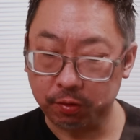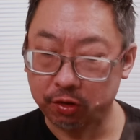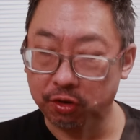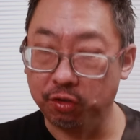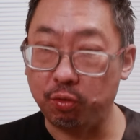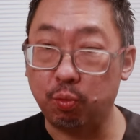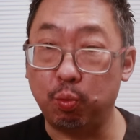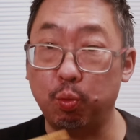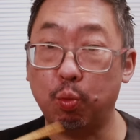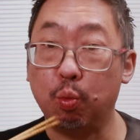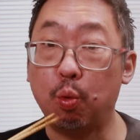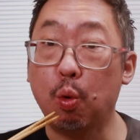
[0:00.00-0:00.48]

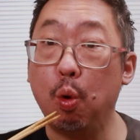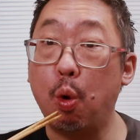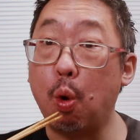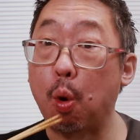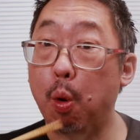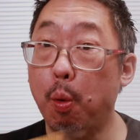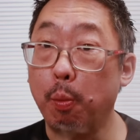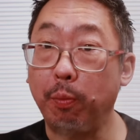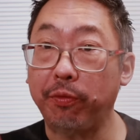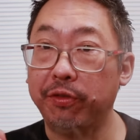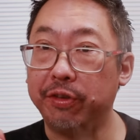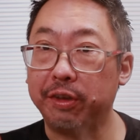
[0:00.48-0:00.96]
Just
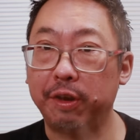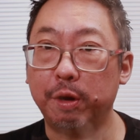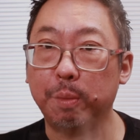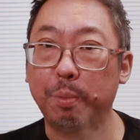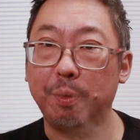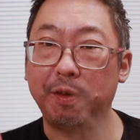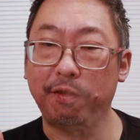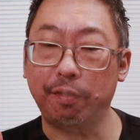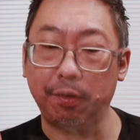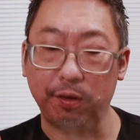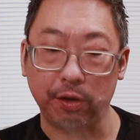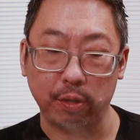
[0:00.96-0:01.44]
warms it
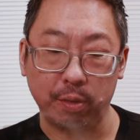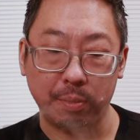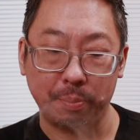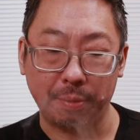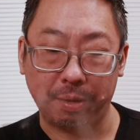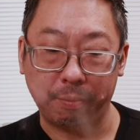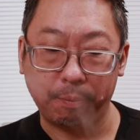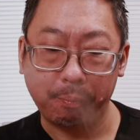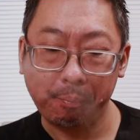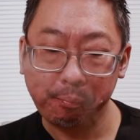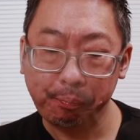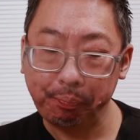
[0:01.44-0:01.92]
up, if you know what I
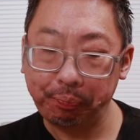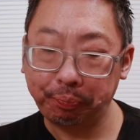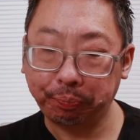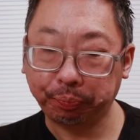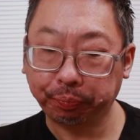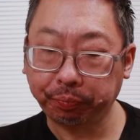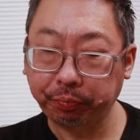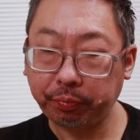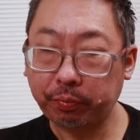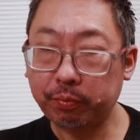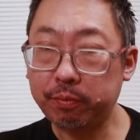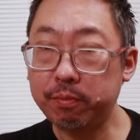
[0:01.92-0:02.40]
mean.
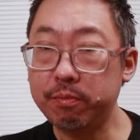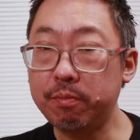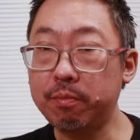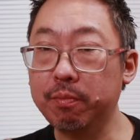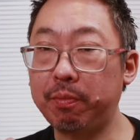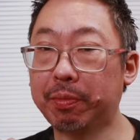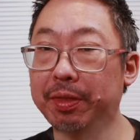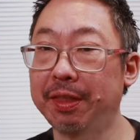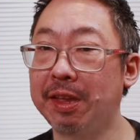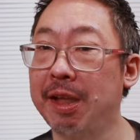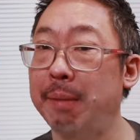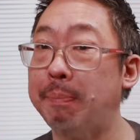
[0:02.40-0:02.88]

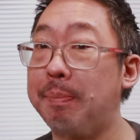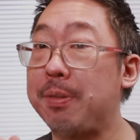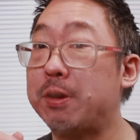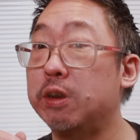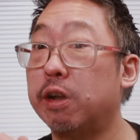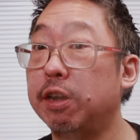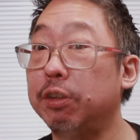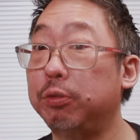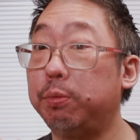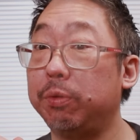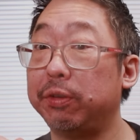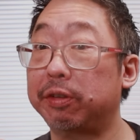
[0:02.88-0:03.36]
That'd be
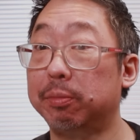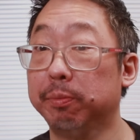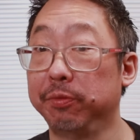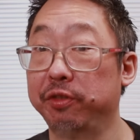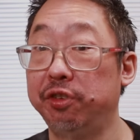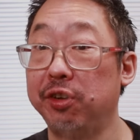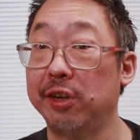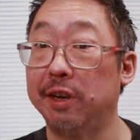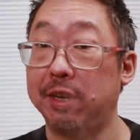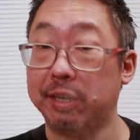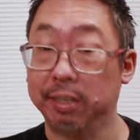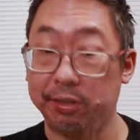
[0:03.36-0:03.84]
nice with some
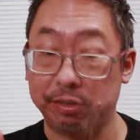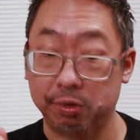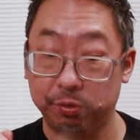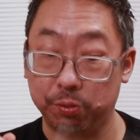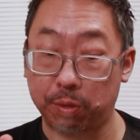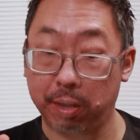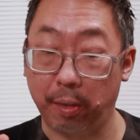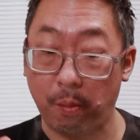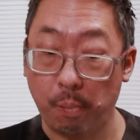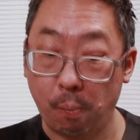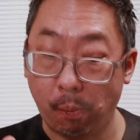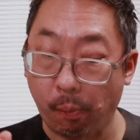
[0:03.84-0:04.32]
chilies as
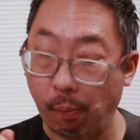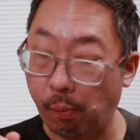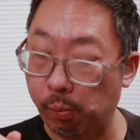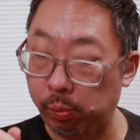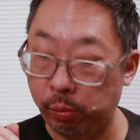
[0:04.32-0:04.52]
well.